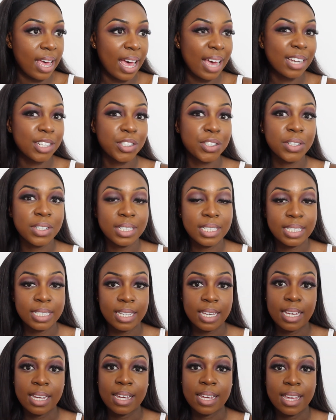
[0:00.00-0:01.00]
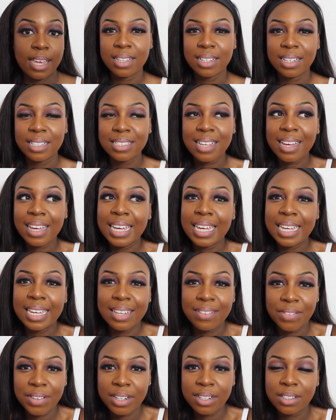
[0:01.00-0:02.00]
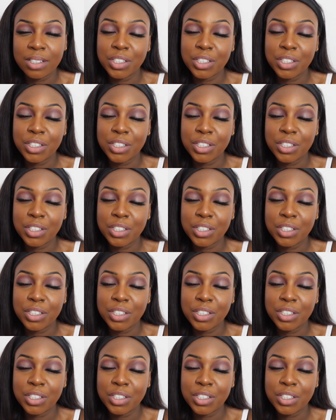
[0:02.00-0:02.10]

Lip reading: As you can see, it's like an evening.